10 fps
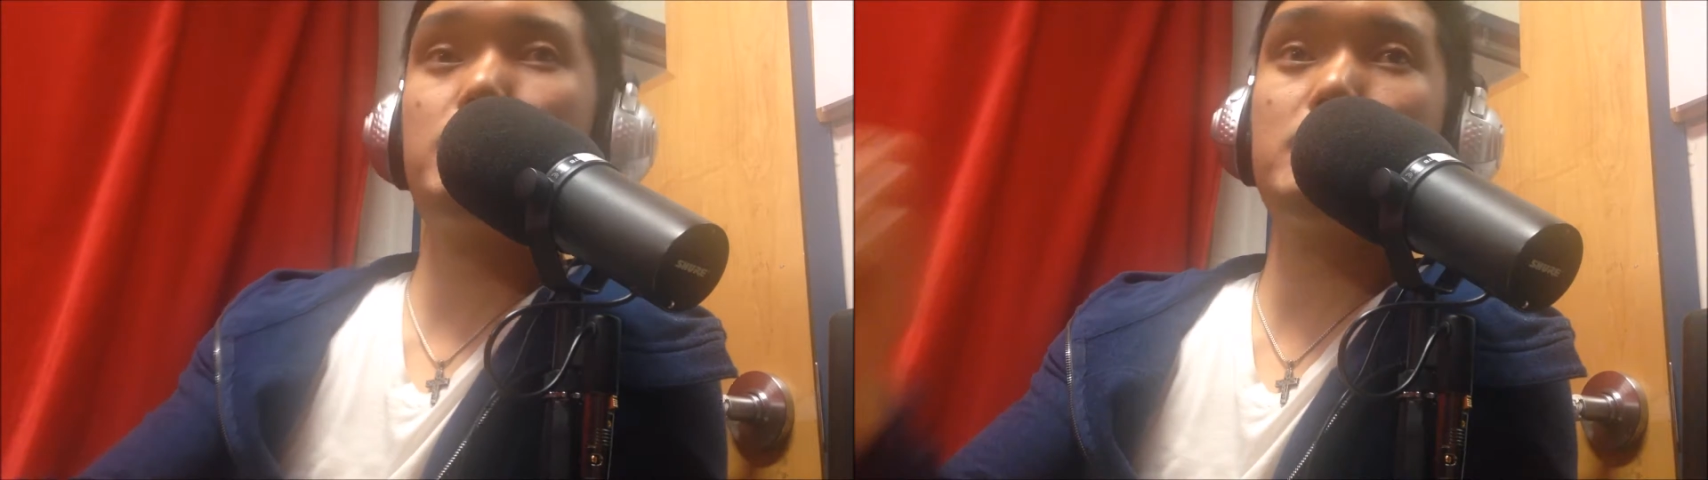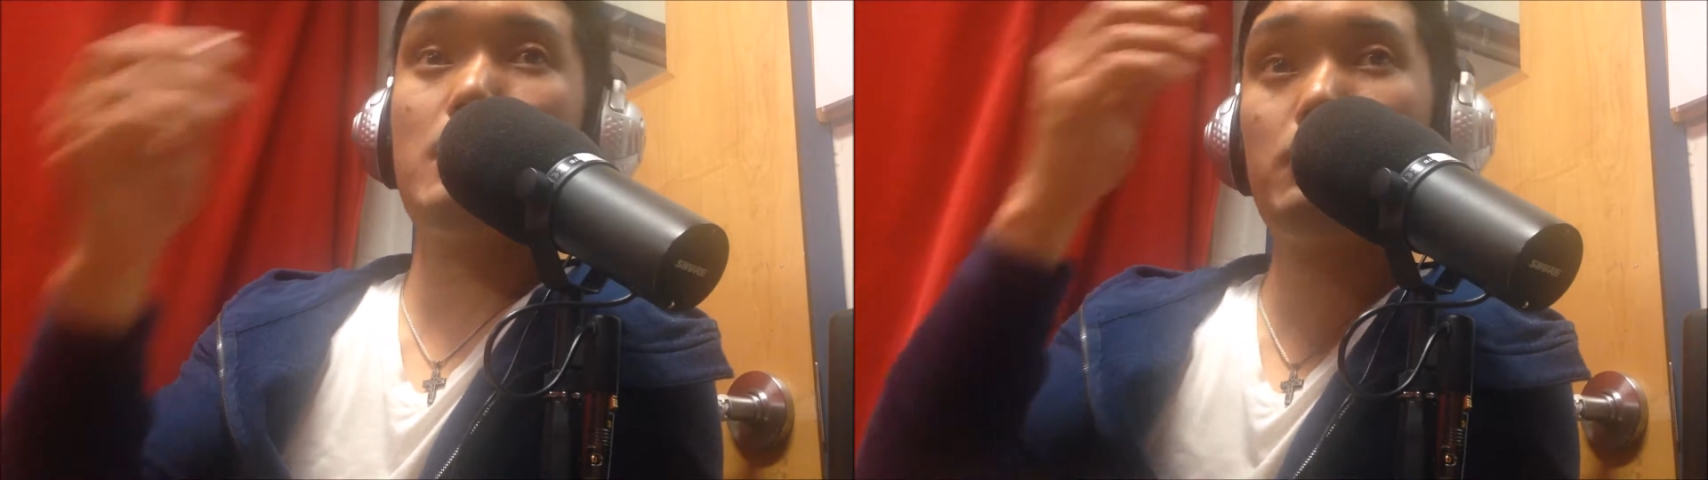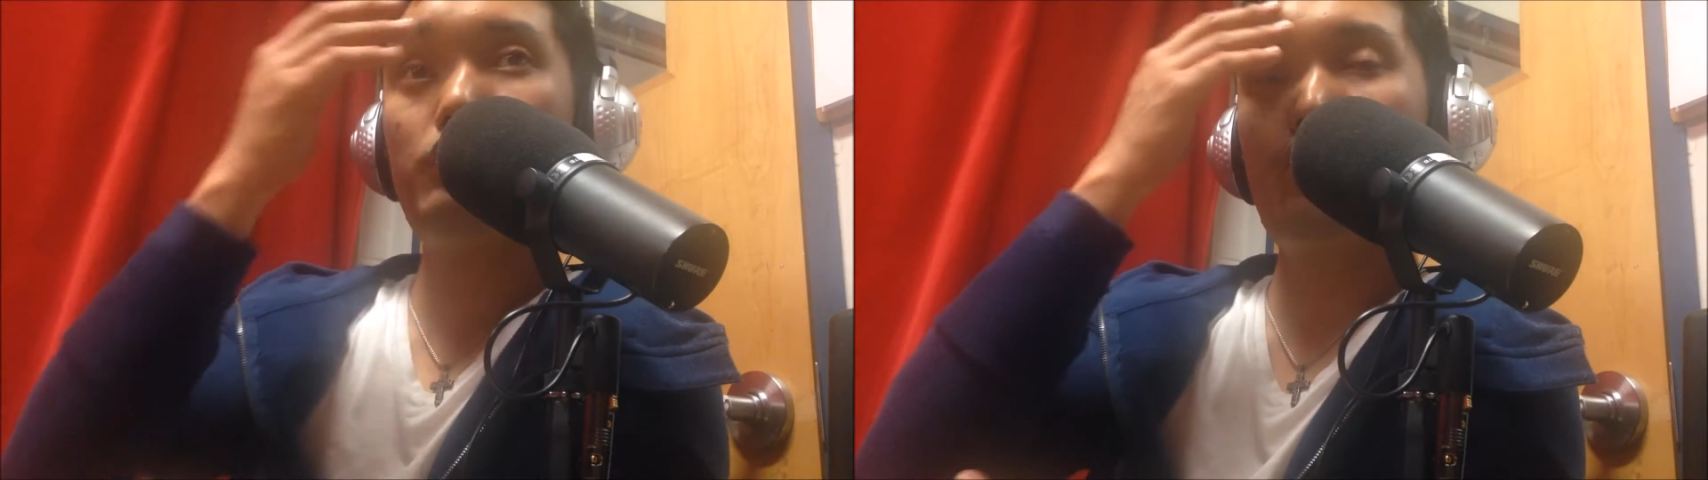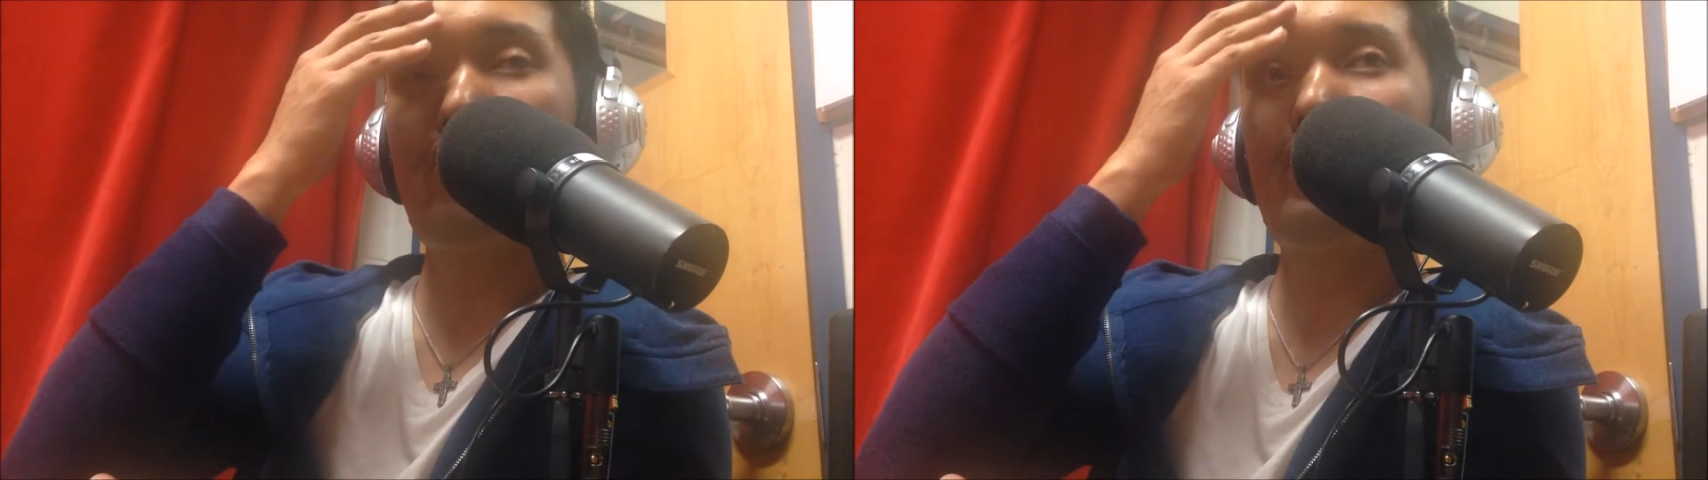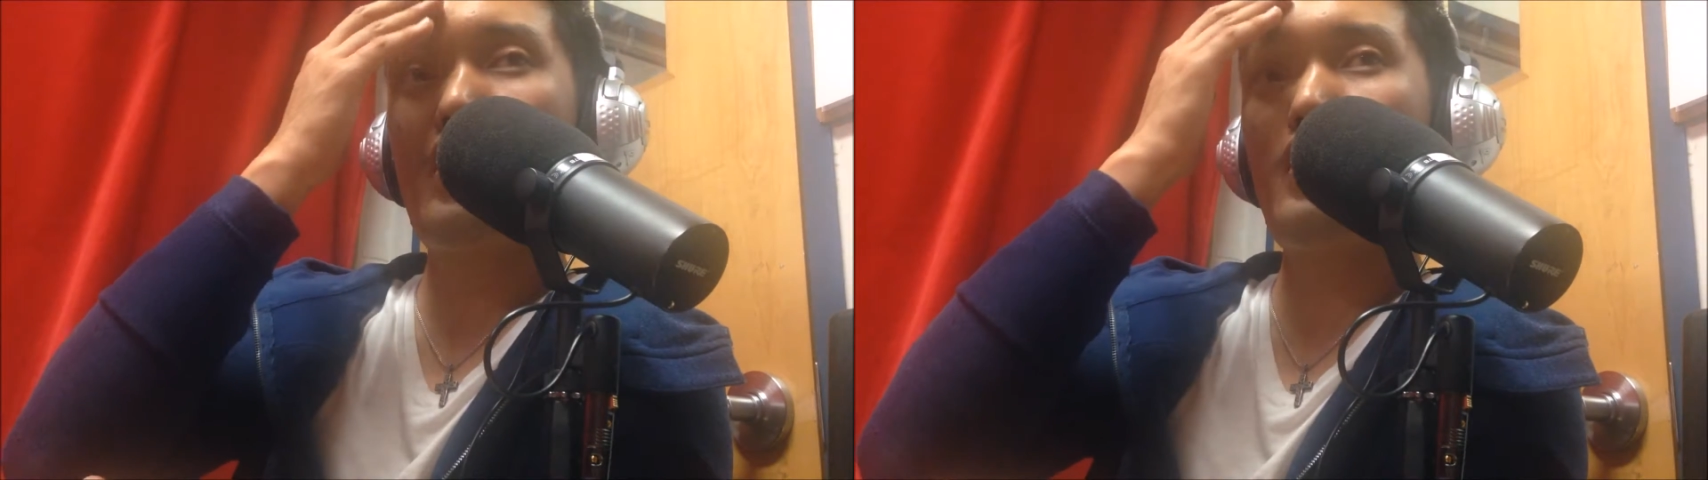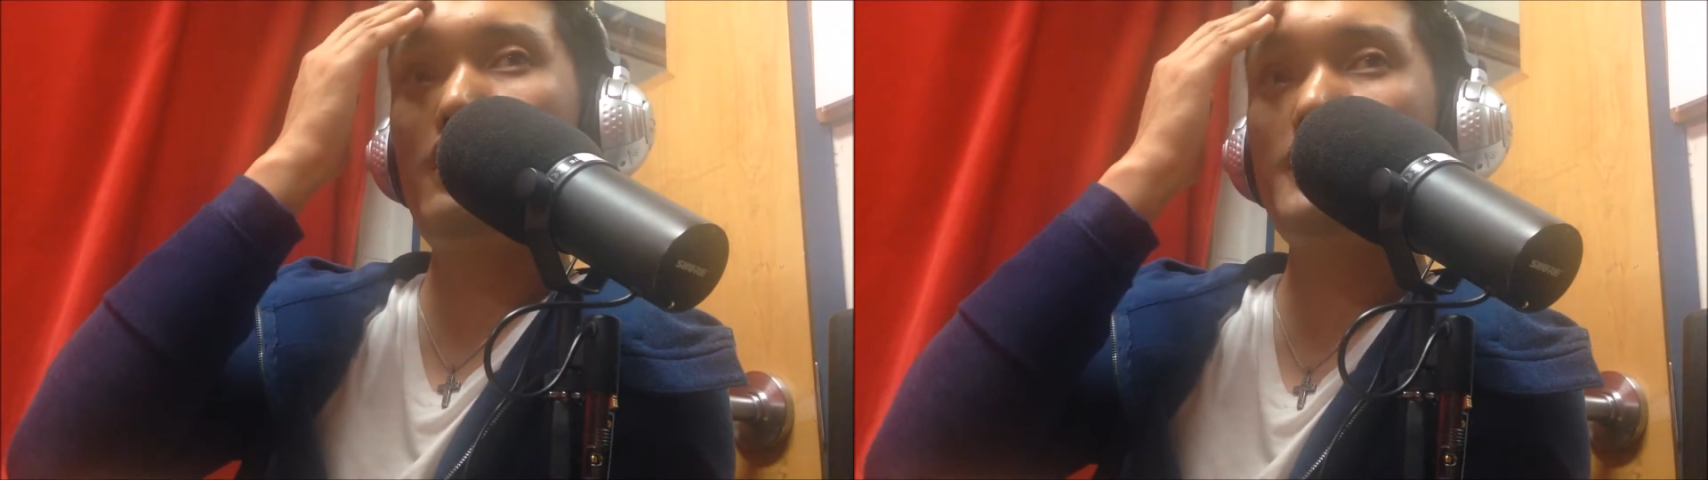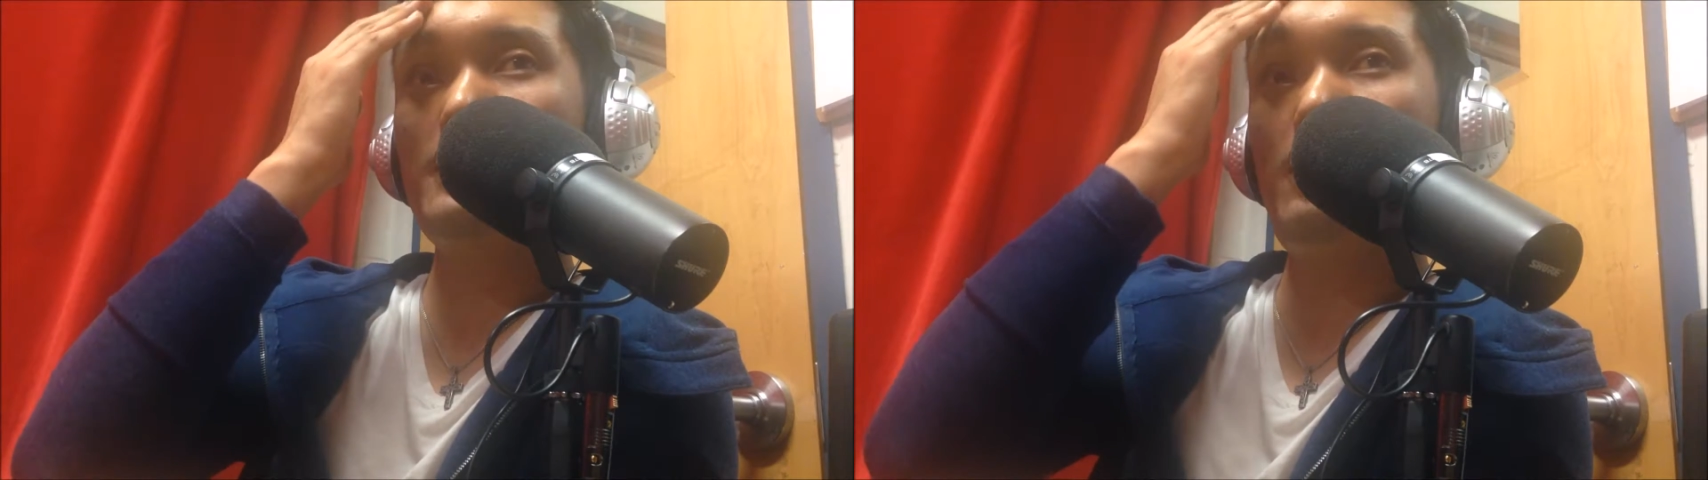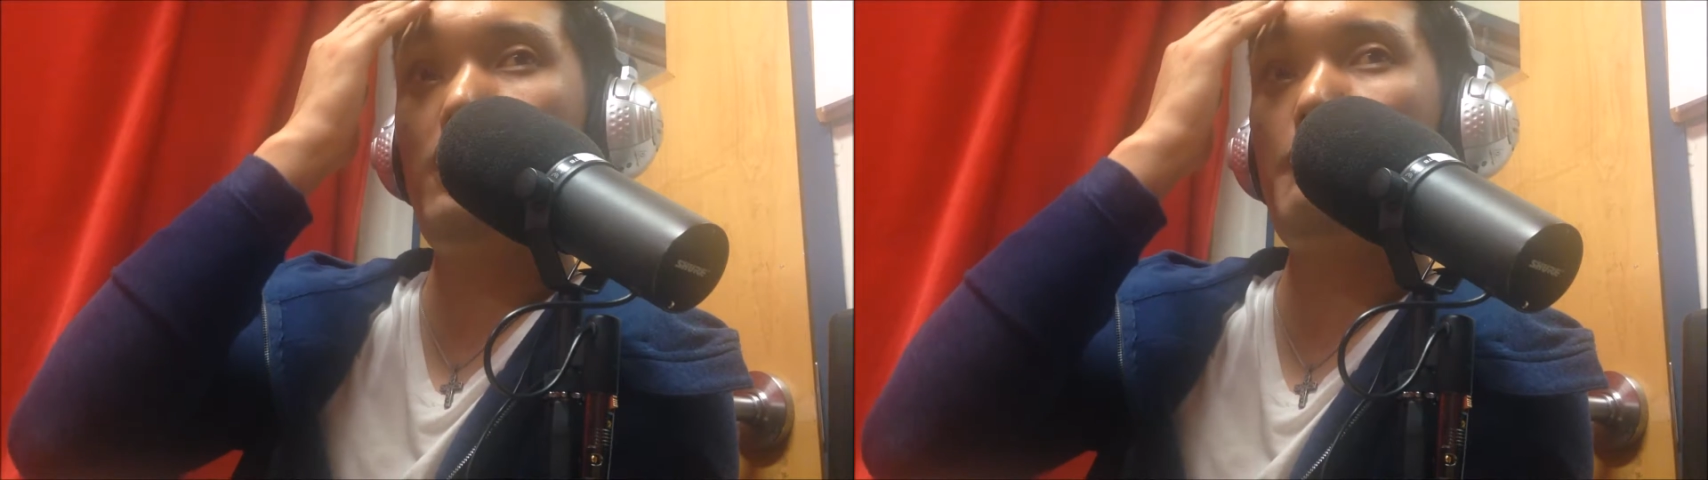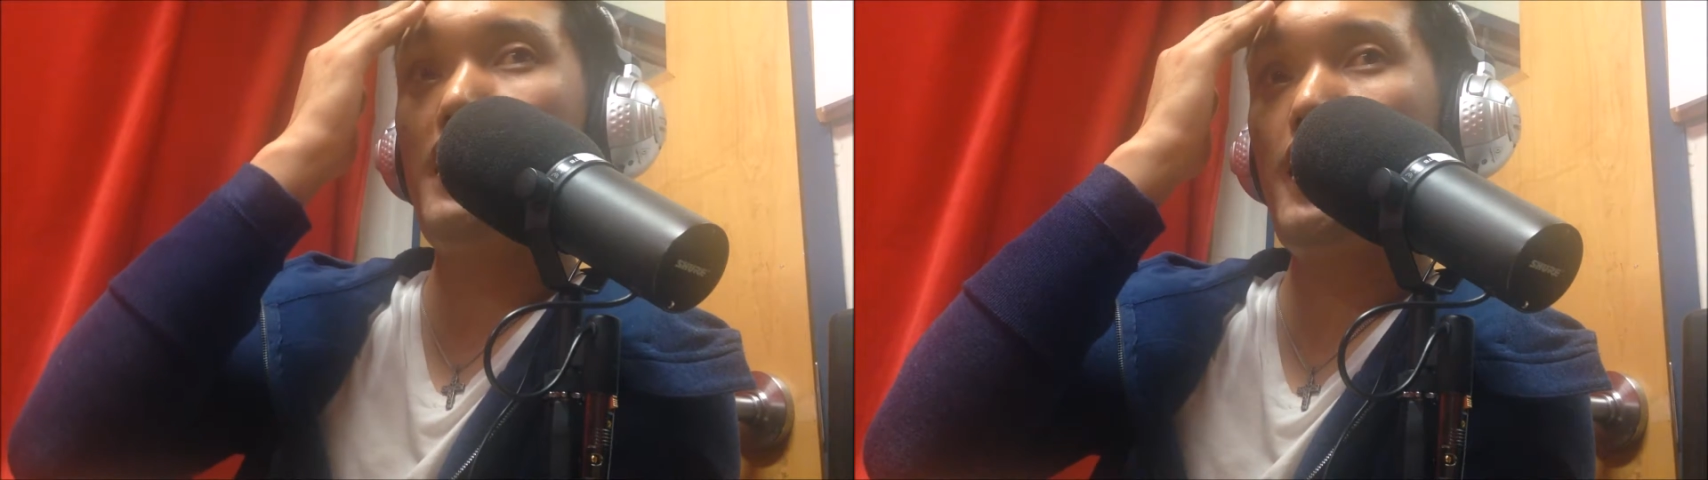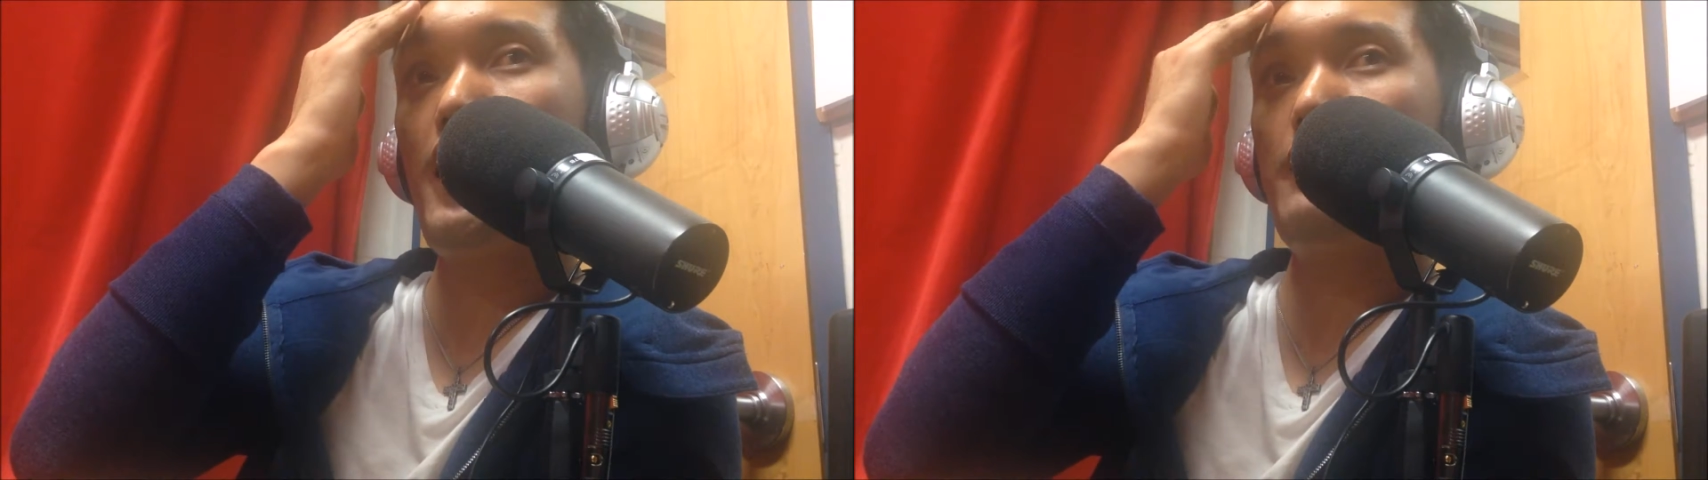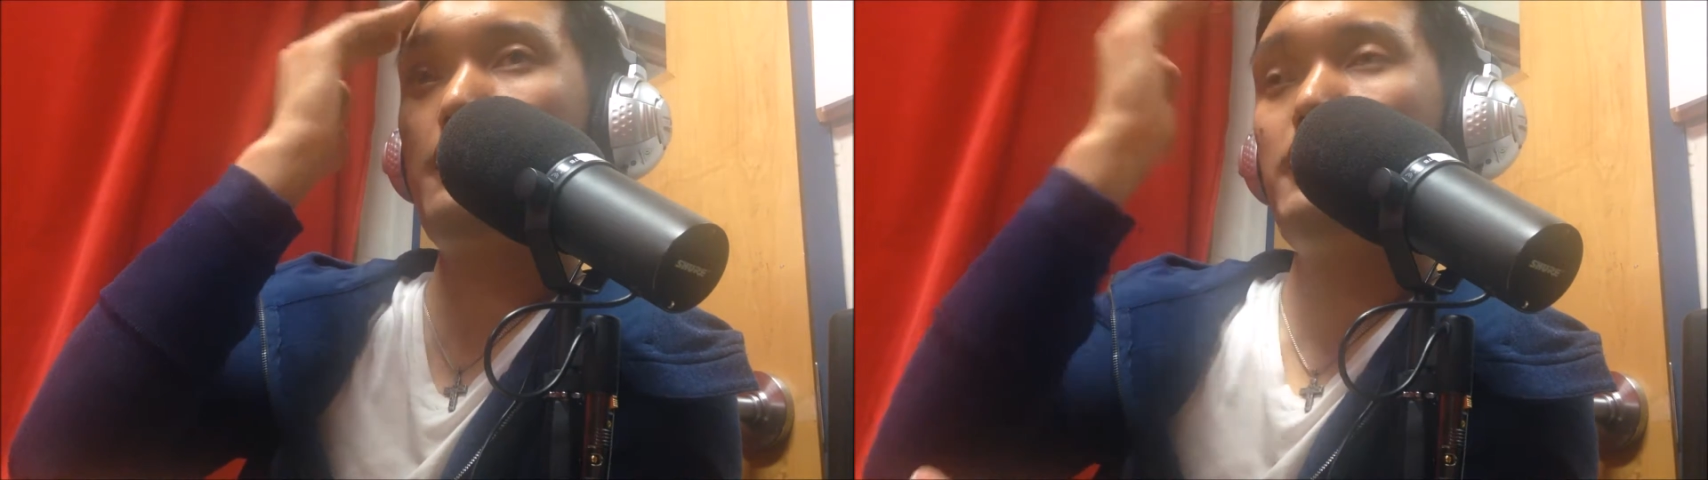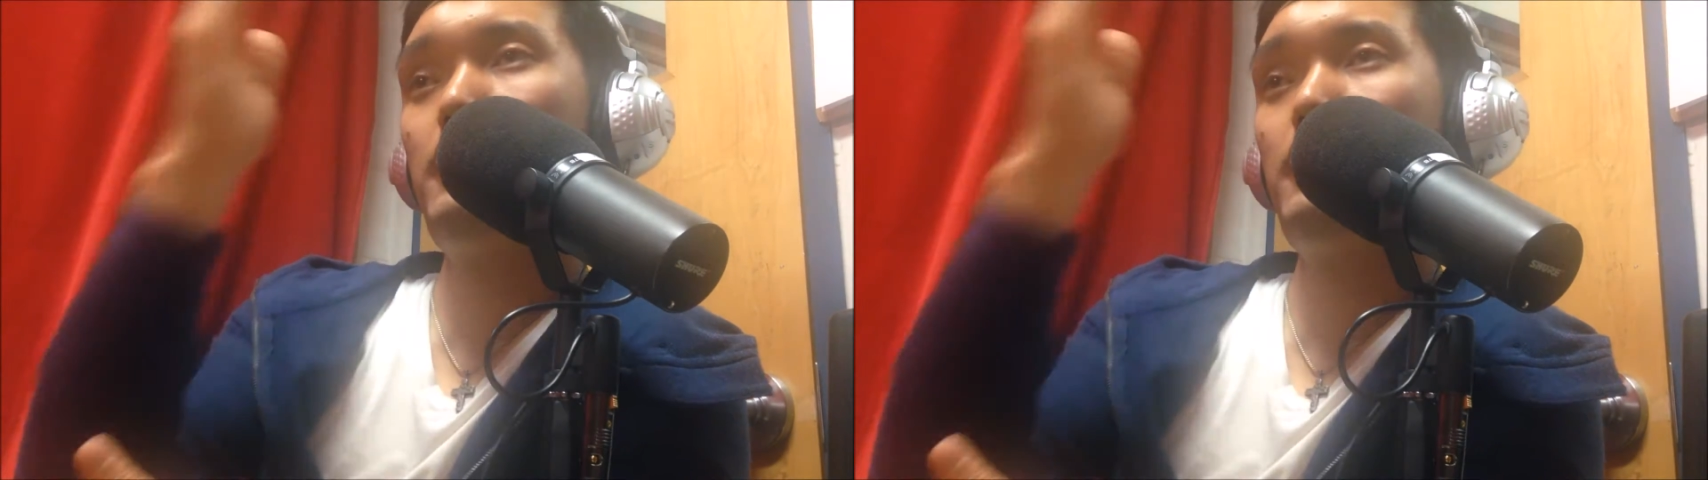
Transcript: started to grow a skull on my head,